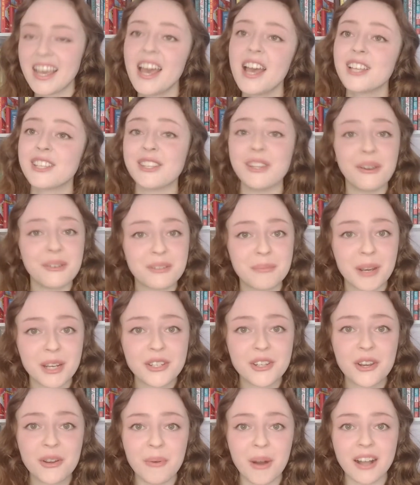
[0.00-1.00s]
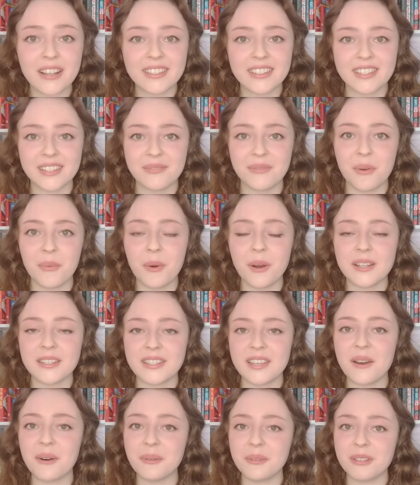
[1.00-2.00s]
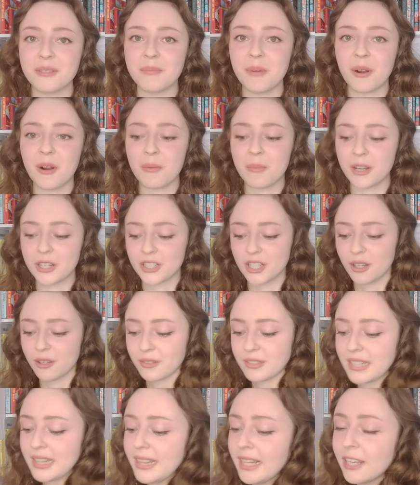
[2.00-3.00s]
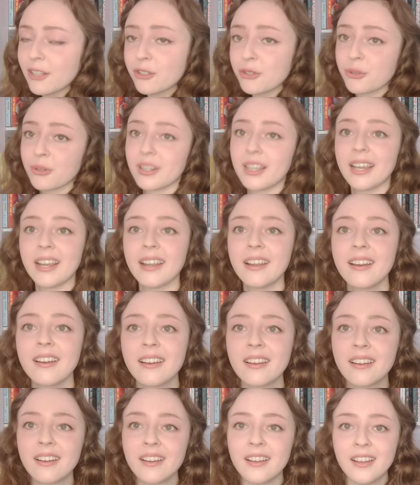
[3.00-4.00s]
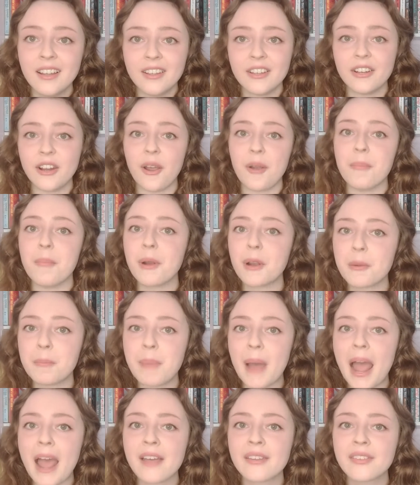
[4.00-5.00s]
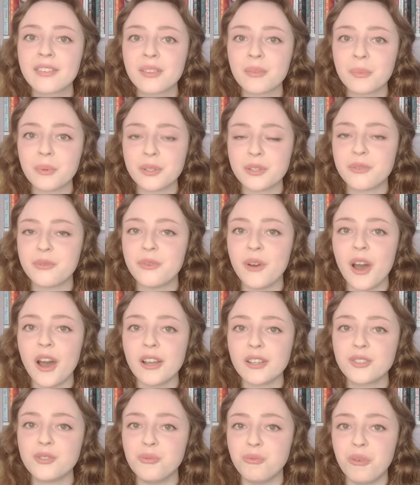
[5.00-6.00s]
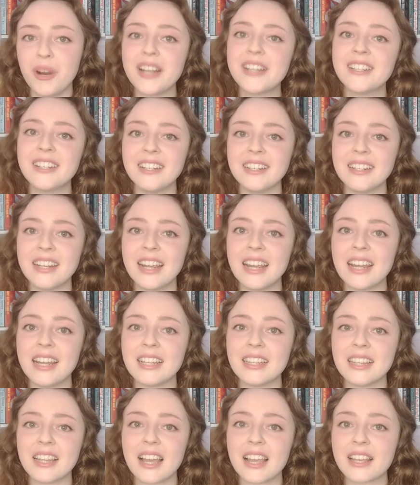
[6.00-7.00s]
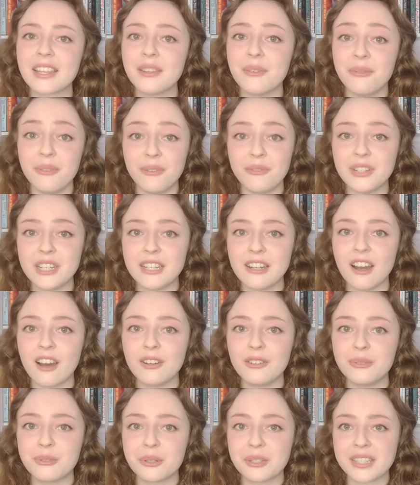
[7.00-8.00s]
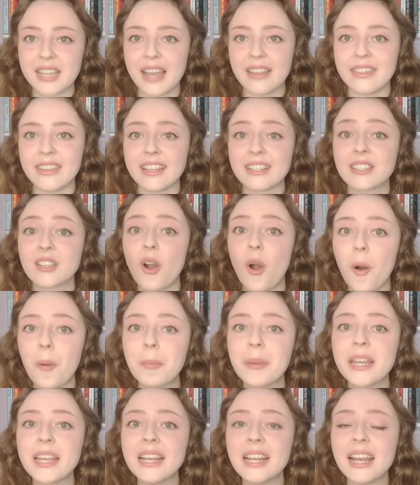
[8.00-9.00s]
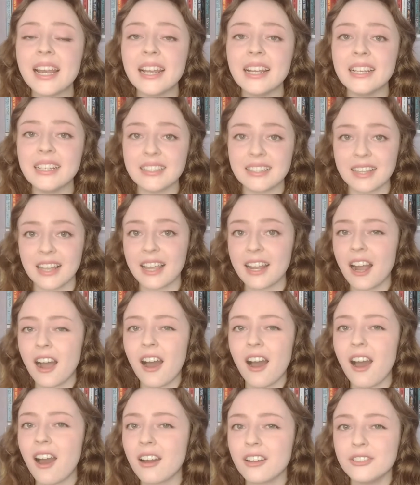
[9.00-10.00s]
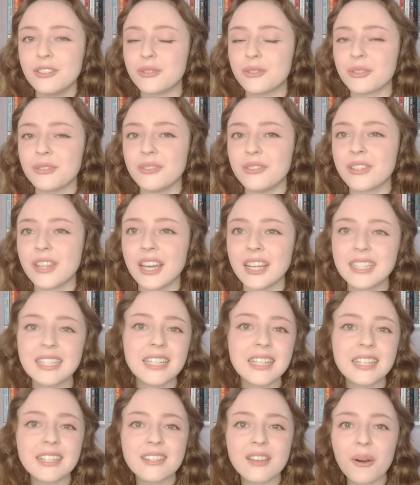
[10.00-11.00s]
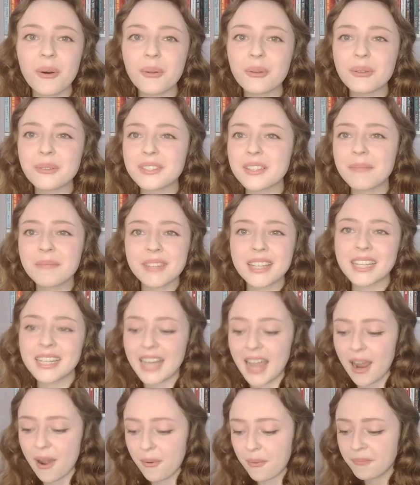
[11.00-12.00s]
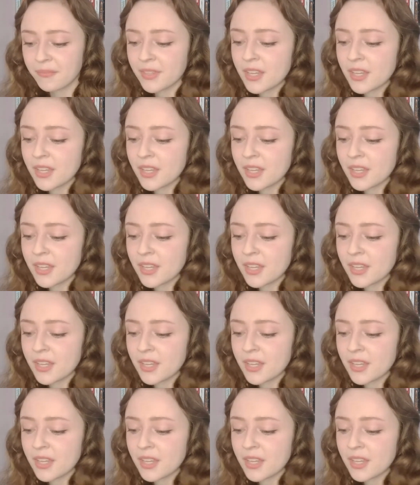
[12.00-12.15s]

So those are my two answers for what is the oldest book on my shelves. Literally, you know, Macbeth was first written in like the 1500s, and this copy is like 130 years old or something now.